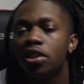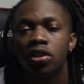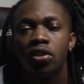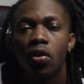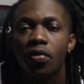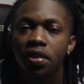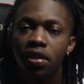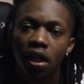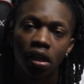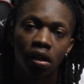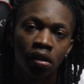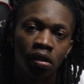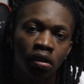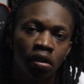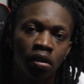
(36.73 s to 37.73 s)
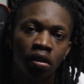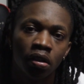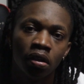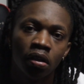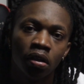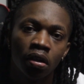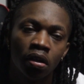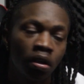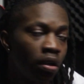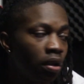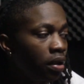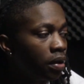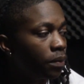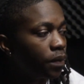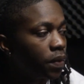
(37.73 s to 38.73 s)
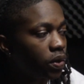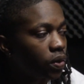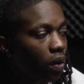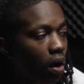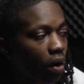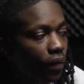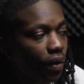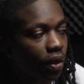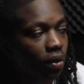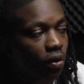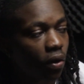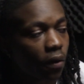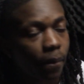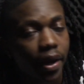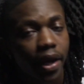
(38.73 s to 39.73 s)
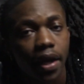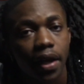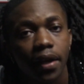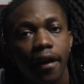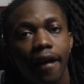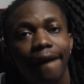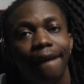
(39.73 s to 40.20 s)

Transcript: storyteller. But you already know, man.